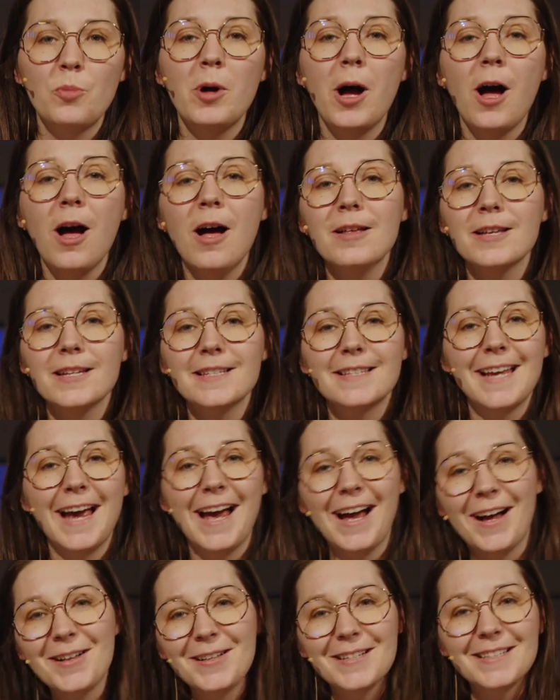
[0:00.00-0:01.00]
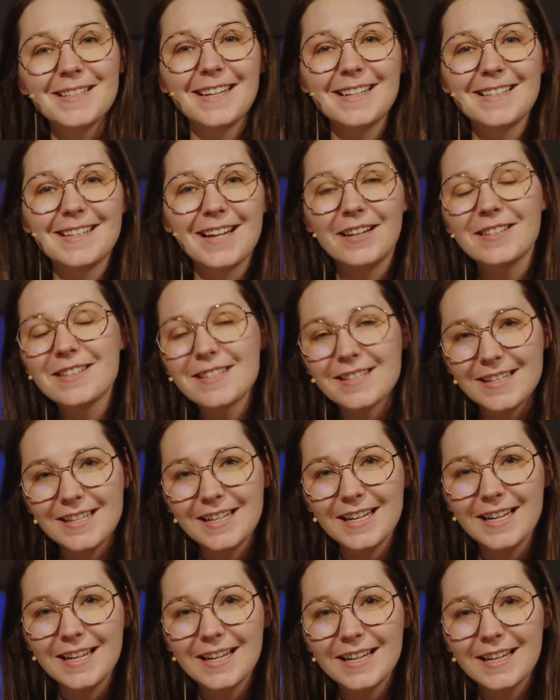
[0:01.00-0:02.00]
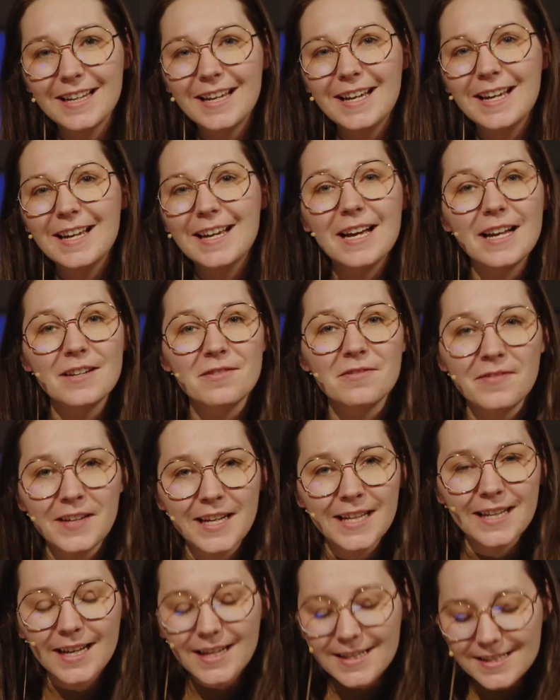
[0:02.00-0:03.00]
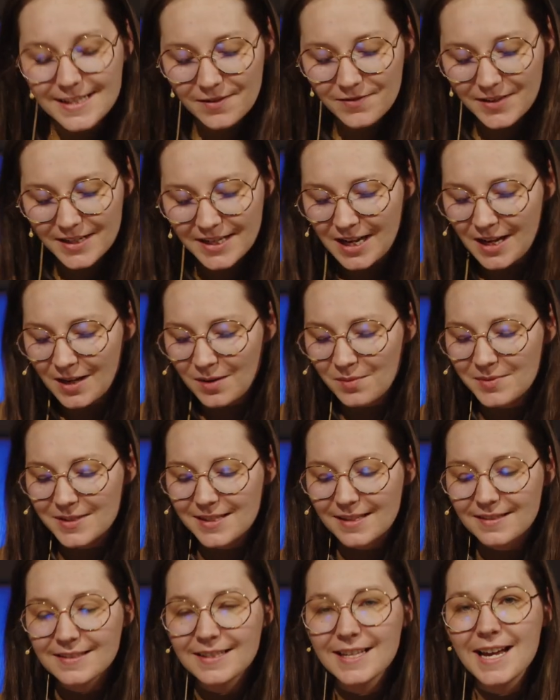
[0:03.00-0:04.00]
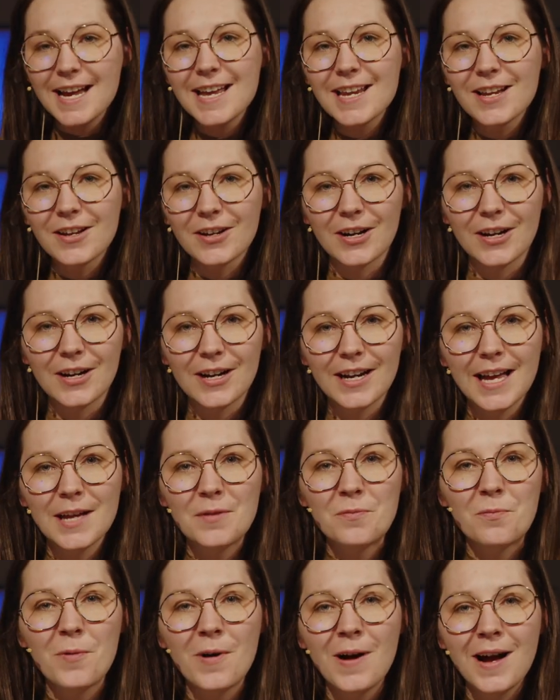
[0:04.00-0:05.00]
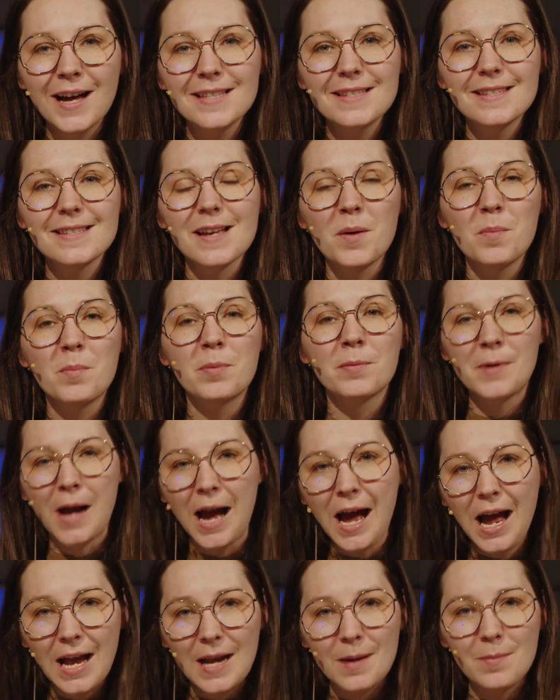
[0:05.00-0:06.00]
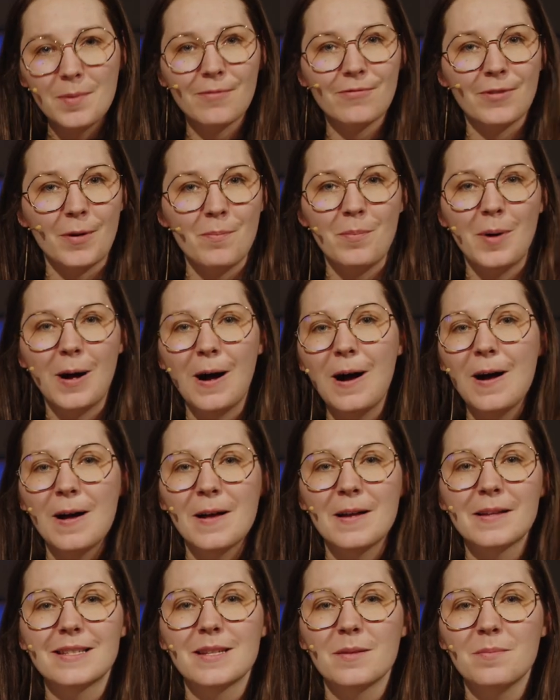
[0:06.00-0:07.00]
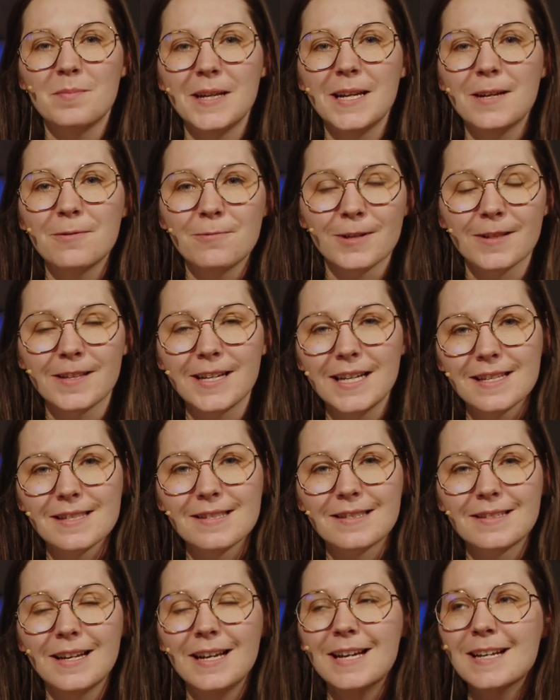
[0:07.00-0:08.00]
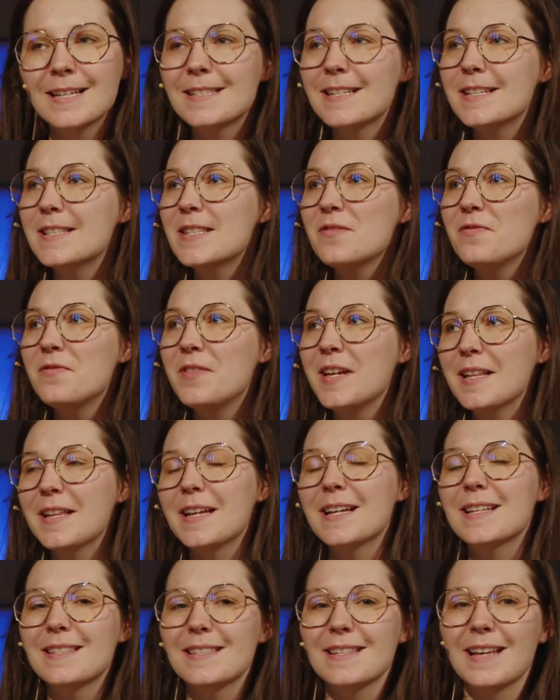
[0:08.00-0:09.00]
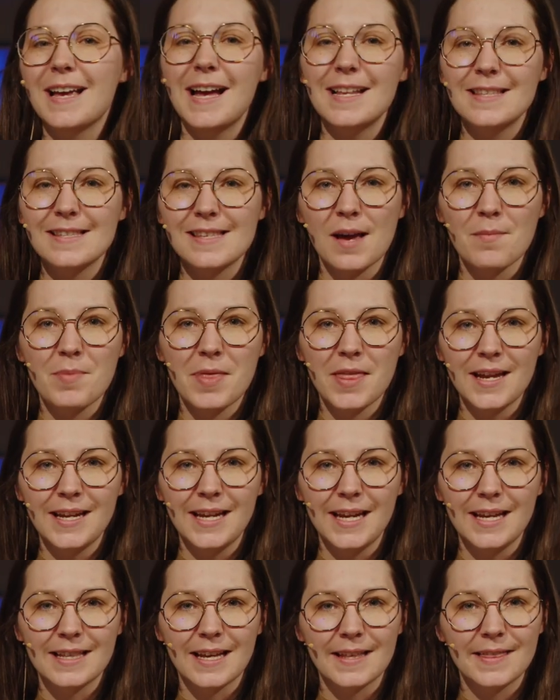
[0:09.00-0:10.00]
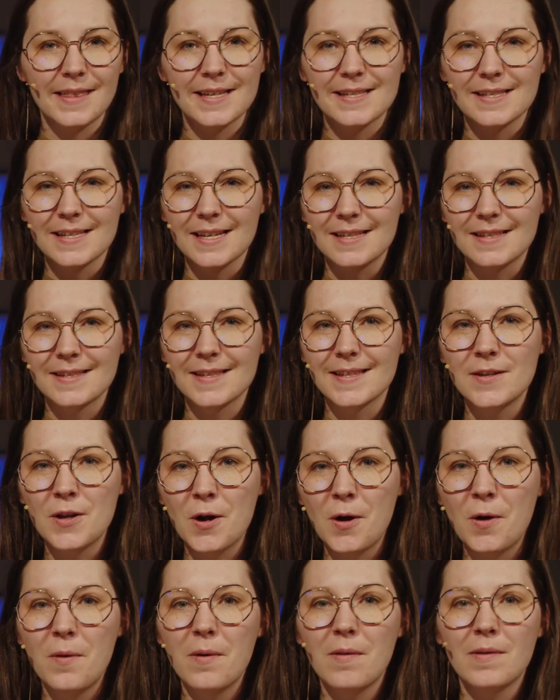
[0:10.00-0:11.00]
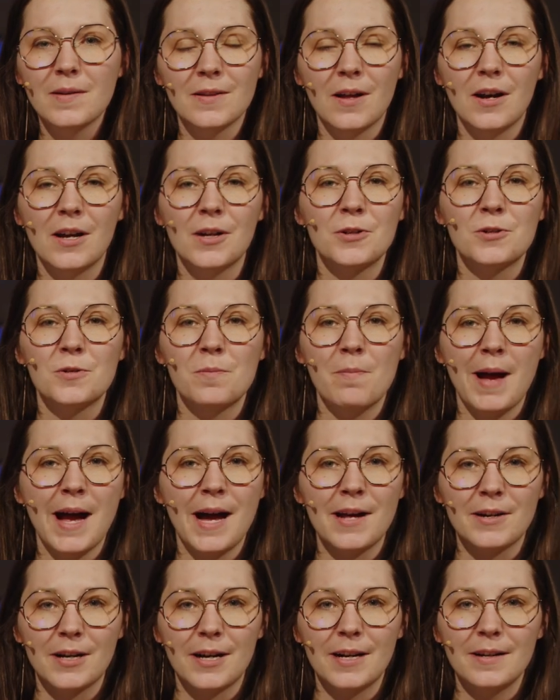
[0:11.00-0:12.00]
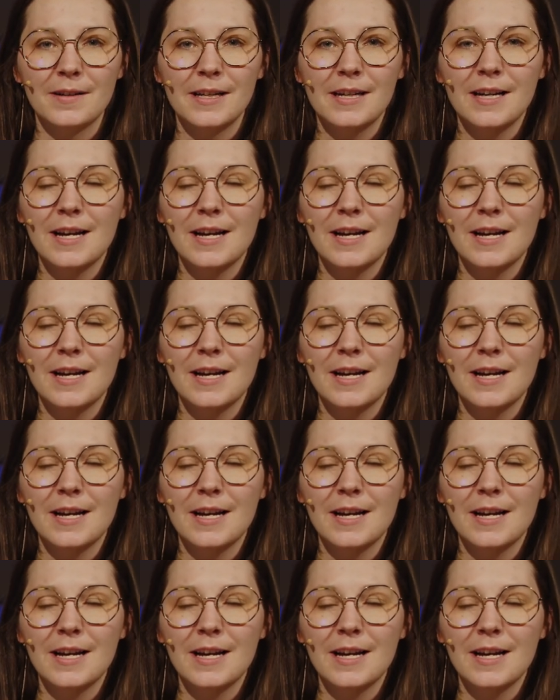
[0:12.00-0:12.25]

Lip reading: Paul is held in custody, and Felix even comes later and wants a bribe from Paul to be released, since Felix ends up thinking that this is no large matter.